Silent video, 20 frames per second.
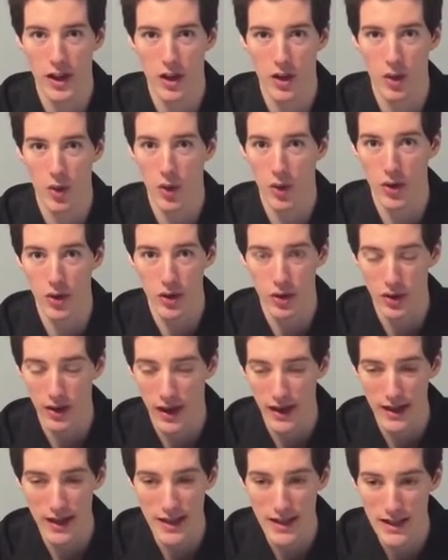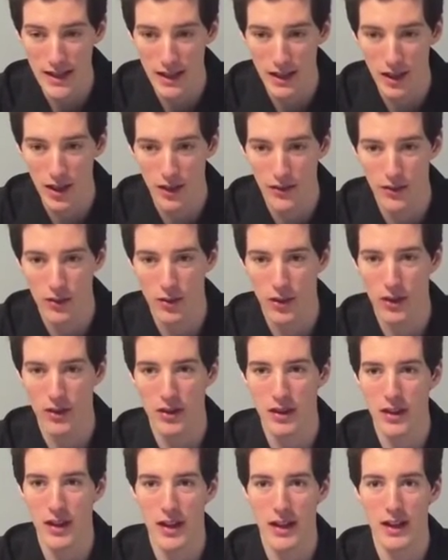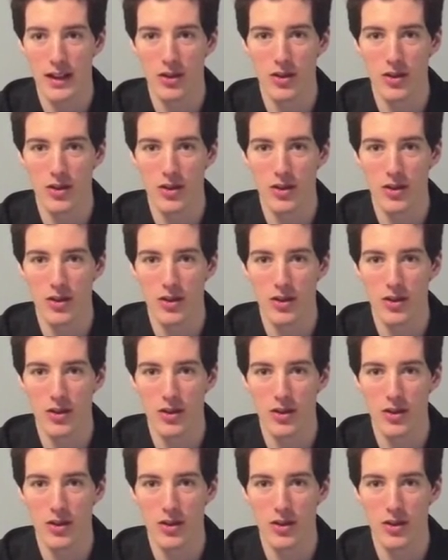or you're not eating enough throughout the day.